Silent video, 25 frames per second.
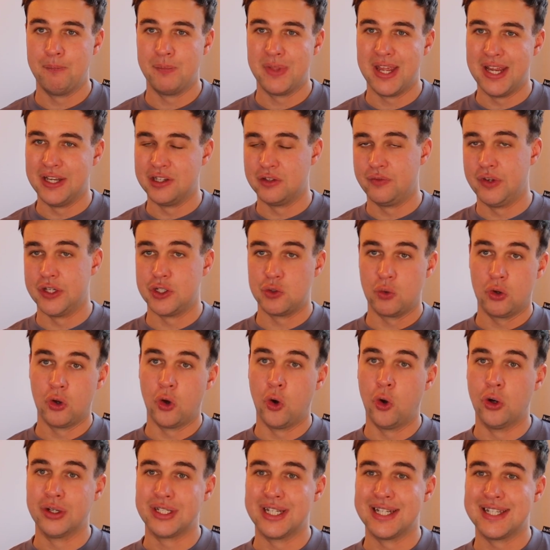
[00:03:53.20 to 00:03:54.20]
individual
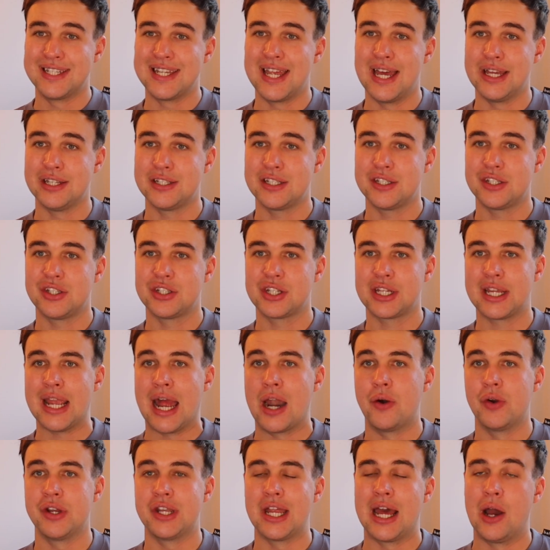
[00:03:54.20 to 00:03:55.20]
audit tests
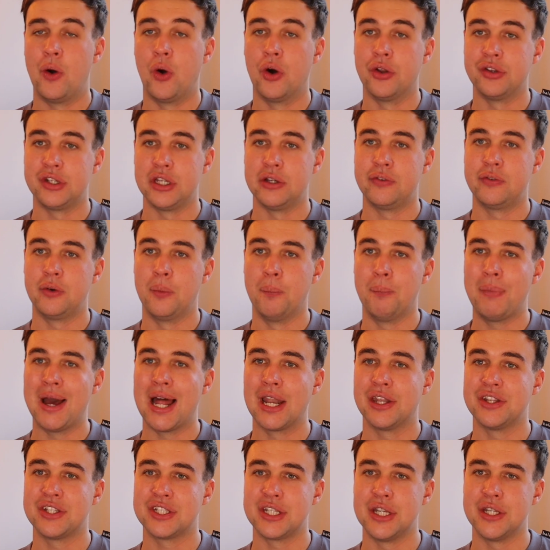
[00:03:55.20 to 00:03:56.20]
carried out on different
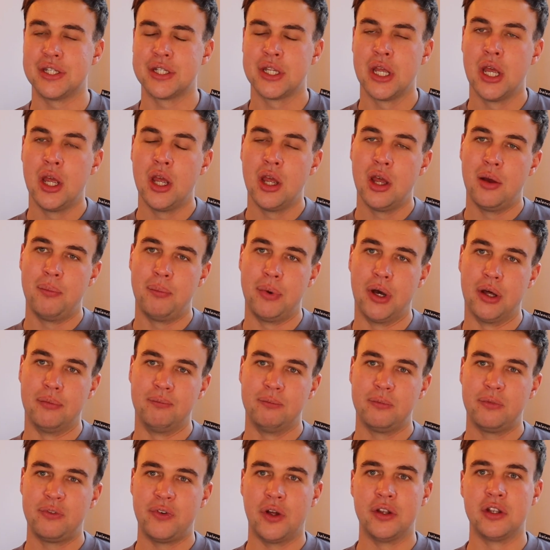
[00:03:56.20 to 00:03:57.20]
balances. But
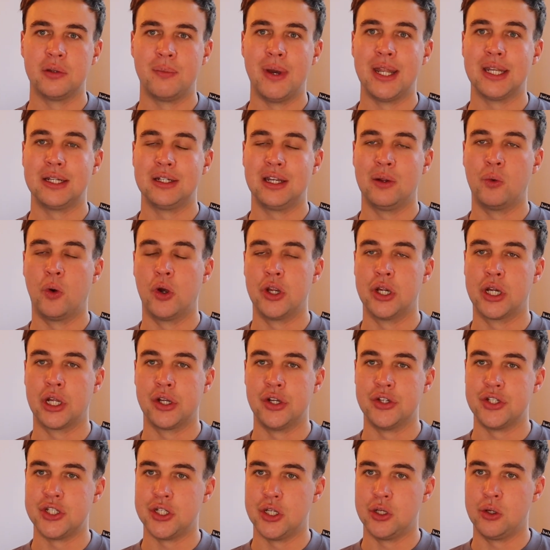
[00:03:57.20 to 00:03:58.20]
fundamentally what you're going to
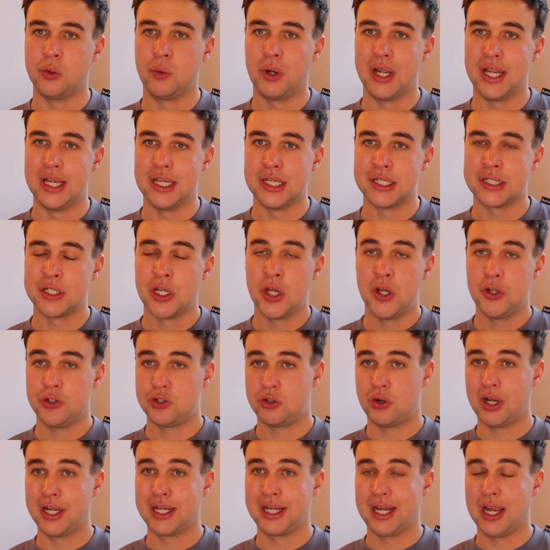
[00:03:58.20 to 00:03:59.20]
do is
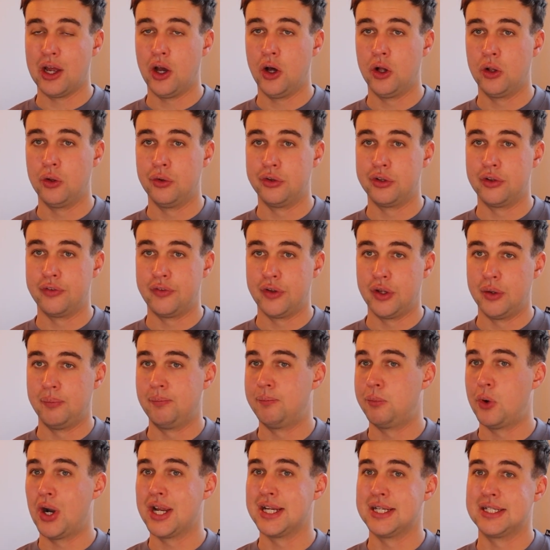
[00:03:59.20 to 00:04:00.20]
try and get hold of a
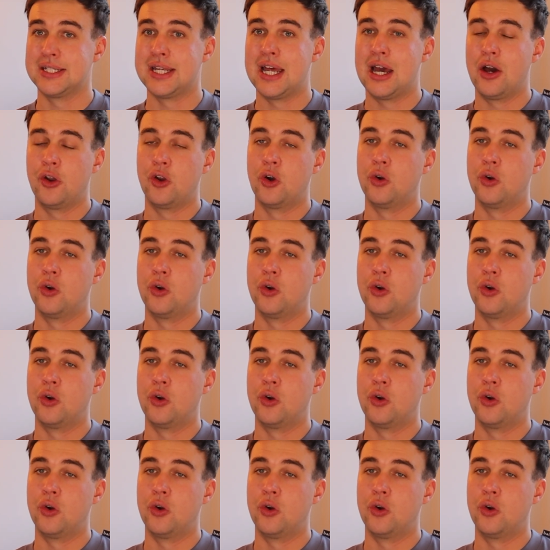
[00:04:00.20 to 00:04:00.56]
breakdown